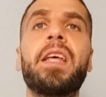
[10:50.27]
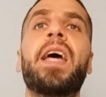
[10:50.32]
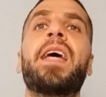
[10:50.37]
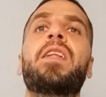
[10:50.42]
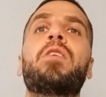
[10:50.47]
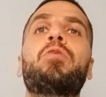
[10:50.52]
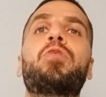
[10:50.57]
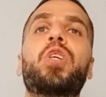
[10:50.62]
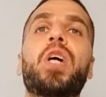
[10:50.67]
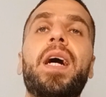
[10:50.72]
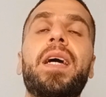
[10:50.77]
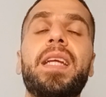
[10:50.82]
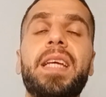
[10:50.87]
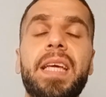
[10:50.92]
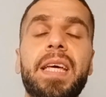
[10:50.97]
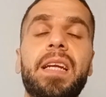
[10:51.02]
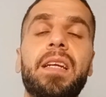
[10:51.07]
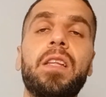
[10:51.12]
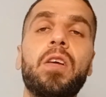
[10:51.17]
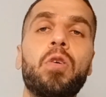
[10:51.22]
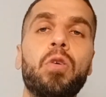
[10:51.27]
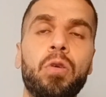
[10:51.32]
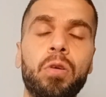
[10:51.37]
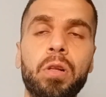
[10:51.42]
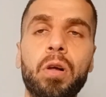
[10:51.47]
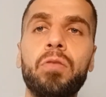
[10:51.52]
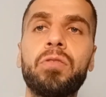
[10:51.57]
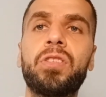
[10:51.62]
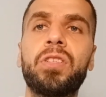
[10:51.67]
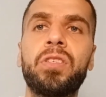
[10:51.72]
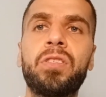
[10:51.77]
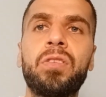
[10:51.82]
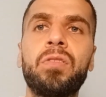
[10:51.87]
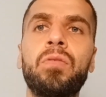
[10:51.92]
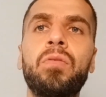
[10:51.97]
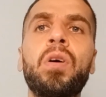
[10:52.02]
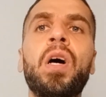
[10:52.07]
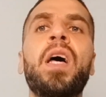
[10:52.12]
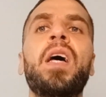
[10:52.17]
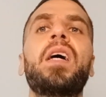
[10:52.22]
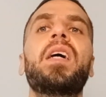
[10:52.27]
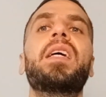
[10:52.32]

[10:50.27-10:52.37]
and you trying to get a little closer to?